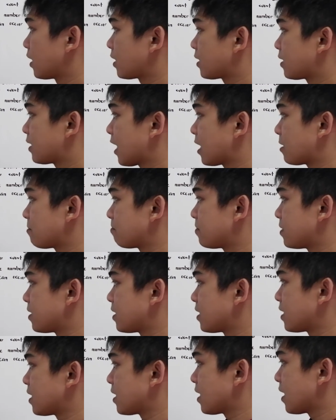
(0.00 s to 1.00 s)
it can
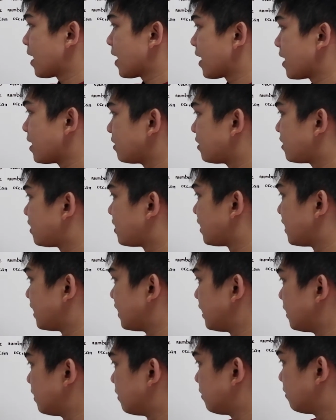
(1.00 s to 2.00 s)
be
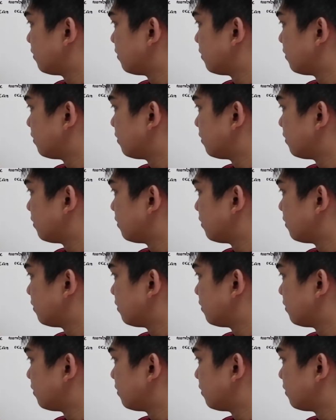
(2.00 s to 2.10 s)
AC,